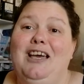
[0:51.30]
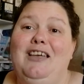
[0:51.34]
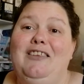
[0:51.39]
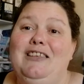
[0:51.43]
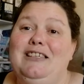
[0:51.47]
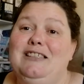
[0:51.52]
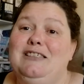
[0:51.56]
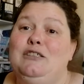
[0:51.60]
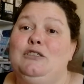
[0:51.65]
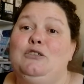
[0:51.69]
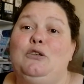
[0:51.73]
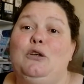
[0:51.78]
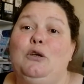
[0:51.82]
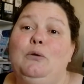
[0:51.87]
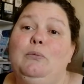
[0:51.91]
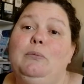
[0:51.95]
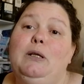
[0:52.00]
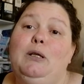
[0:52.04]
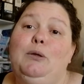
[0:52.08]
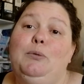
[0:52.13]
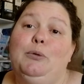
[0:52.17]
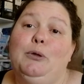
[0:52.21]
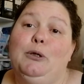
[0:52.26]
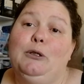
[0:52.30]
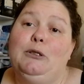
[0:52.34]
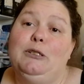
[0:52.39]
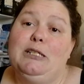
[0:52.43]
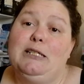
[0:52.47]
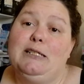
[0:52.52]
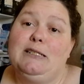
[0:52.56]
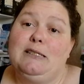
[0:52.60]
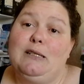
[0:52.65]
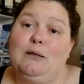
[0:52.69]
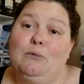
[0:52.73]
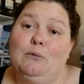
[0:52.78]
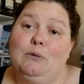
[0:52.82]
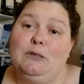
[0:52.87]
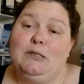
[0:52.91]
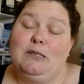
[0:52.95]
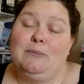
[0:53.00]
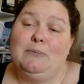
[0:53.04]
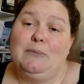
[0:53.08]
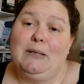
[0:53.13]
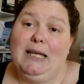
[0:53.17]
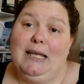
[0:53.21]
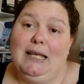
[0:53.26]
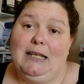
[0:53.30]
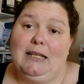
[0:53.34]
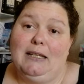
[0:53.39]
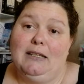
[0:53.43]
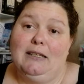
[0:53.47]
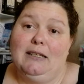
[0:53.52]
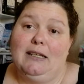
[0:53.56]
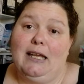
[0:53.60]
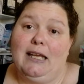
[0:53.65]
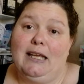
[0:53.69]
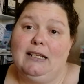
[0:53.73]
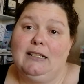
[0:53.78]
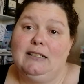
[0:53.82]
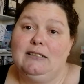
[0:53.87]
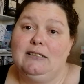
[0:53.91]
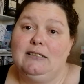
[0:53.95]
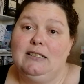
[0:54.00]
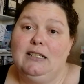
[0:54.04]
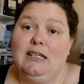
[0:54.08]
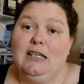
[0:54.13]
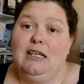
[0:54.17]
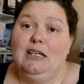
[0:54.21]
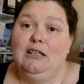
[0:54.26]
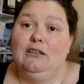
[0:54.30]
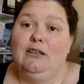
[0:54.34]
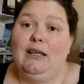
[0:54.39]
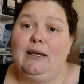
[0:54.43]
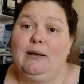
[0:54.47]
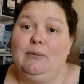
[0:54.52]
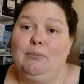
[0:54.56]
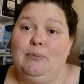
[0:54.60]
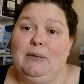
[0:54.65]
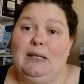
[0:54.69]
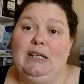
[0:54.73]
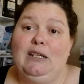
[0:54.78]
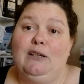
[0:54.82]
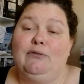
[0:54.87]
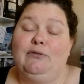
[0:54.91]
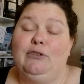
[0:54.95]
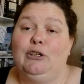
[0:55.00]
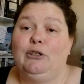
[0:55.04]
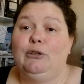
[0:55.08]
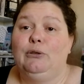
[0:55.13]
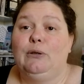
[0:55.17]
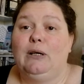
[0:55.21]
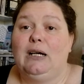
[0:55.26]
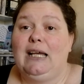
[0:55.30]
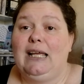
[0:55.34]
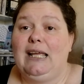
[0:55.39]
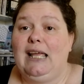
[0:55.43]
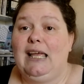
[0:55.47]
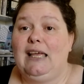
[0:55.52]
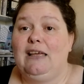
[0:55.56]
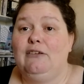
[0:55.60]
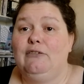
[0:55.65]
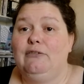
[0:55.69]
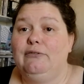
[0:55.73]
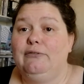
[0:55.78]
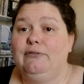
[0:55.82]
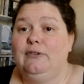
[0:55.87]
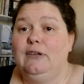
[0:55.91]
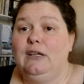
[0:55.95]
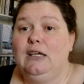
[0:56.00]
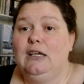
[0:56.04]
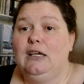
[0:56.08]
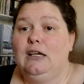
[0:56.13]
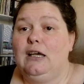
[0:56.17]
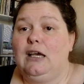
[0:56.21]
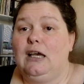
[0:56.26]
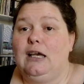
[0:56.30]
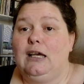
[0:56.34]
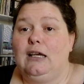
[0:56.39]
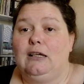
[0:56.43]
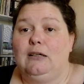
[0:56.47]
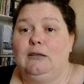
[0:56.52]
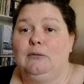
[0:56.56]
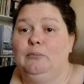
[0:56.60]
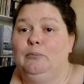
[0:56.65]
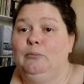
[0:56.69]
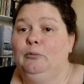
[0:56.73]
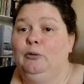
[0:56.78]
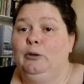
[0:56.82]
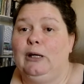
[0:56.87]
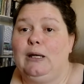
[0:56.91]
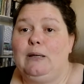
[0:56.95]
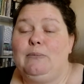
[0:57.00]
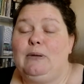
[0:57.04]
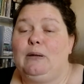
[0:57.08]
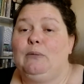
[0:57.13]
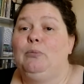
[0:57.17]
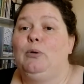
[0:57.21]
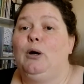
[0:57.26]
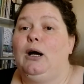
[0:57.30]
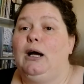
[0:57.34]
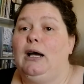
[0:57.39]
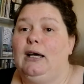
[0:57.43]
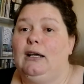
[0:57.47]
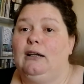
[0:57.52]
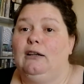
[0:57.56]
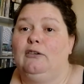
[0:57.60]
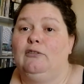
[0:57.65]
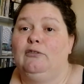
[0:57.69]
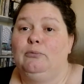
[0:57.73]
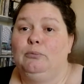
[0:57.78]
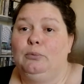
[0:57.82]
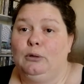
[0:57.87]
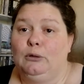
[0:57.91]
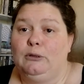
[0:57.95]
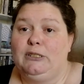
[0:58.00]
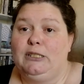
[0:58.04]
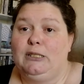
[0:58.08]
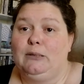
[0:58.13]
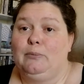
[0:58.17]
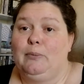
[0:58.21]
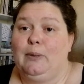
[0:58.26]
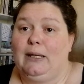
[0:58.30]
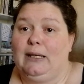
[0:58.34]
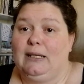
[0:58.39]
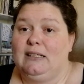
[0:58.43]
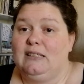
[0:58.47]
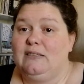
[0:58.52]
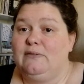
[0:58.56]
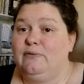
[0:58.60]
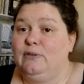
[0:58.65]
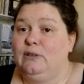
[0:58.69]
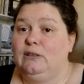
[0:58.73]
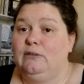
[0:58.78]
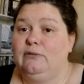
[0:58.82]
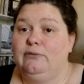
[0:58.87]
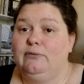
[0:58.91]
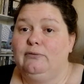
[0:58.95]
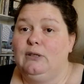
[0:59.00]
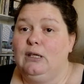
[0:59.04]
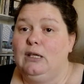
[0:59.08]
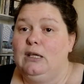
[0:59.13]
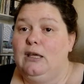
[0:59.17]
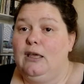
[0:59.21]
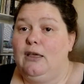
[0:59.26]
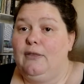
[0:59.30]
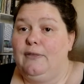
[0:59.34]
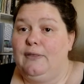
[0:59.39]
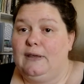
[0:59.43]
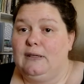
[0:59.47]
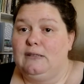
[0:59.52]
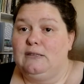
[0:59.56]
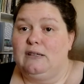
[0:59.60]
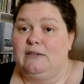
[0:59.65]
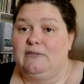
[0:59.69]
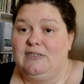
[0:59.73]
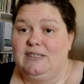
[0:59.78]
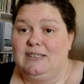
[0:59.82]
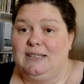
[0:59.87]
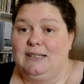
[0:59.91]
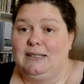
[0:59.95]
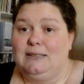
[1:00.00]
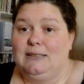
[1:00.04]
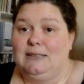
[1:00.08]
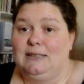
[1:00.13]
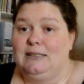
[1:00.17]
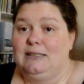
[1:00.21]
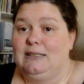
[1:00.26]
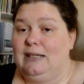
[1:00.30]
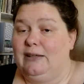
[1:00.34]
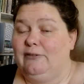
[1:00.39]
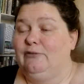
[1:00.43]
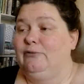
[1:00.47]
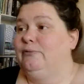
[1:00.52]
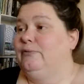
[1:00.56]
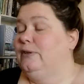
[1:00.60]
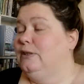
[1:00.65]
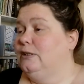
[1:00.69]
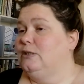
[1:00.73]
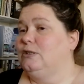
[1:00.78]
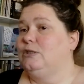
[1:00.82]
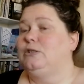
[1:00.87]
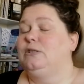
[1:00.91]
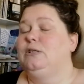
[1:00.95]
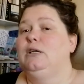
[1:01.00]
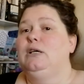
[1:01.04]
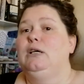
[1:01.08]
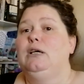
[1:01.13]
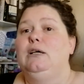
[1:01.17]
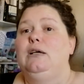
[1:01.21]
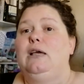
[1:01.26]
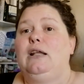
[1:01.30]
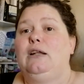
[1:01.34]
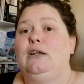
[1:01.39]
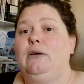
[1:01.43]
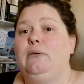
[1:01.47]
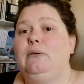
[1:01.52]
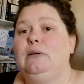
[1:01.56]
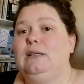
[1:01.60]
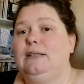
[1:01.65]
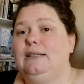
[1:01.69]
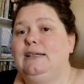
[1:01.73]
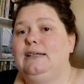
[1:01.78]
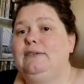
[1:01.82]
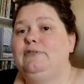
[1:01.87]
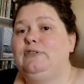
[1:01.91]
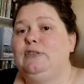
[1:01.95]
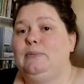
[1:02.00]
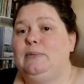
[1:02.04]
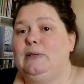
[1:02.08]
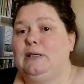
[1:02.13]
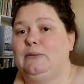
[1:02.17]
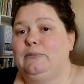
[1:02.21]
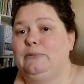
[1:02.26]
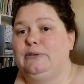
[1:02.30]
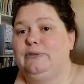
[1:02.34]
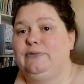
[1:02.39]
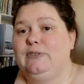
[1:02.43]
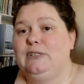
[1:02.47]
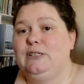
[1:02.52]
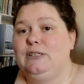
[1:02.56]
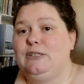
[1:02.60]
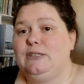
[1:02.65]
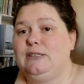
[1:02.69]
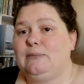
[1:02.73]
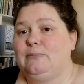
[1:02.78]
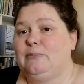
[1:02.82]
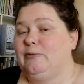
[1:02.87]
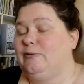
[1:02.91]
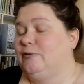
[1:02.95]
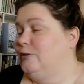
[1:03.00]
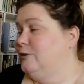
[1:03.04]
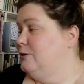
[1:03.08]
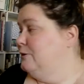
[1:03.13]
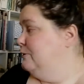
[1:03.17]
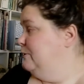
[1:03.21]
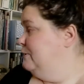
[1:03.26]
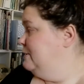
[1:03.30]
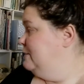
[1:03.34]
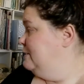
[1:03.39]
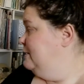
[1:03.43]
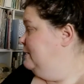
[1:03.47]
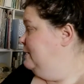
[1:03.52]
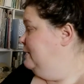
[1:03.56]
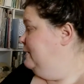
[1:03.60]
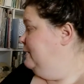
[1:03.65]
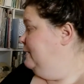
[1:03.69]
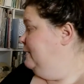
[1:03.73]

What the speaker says: there's so many projects I want to make, and like many of you, I have a great big pile of project bags full of things I've started and haven't finished, and I would love to be able to finish some of those.